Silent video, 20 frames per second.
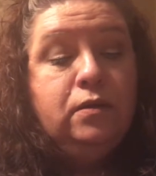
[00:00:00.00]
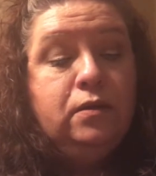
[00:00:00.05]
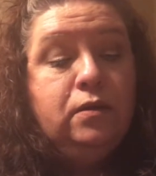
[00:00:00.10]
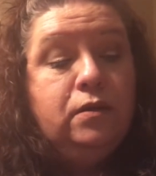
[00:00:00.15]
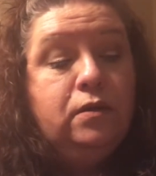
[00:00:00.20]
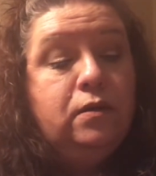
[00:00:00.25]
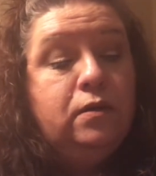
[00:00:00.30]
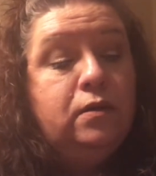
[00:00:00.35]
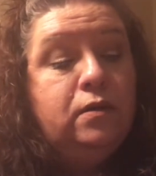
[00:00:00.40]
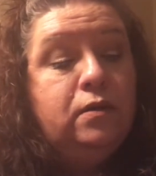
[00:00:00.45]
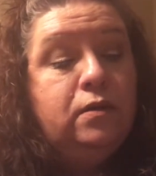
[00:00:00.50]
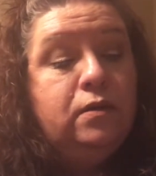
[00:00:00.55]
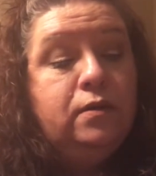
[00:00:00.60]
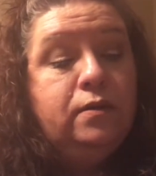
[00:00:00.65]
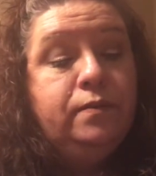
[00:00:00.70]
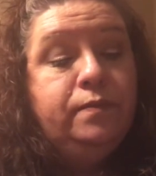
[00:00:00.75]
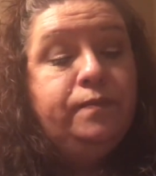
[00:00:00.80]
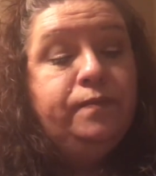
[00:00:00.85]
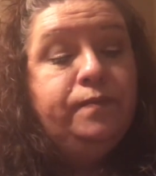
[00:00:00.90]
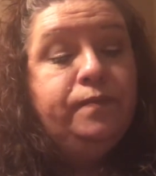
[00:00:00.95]

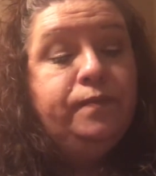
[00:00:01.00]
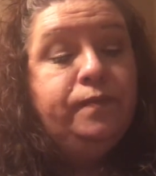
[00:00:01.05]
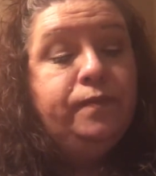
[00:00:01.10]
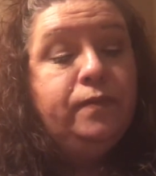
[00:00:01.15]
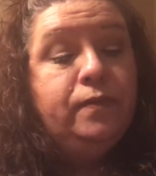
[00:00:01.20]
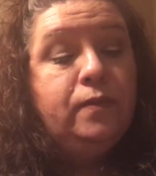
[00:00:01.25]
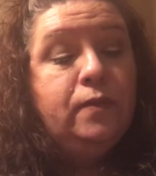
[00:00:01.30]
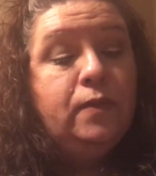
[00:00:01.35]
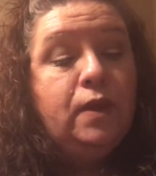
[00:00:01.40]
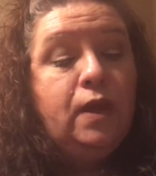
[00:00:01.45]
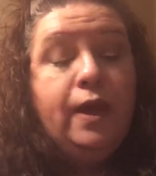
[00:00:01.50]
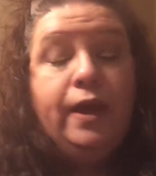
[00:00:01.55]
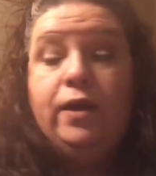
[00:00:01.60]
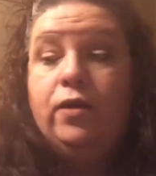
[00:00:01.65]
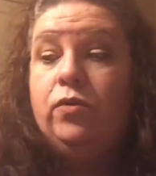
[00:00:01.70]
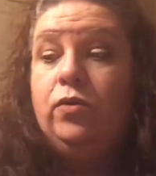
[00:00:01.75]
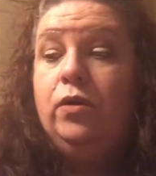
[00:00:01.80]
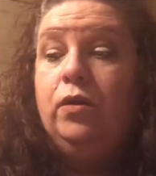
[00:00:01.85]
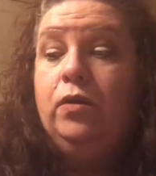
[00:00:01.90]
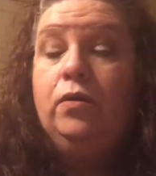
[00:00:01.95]
I
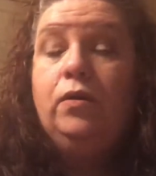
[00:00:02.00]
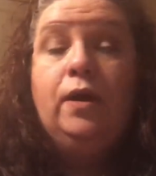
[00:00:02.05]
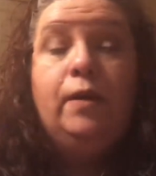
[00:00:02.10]
don't know.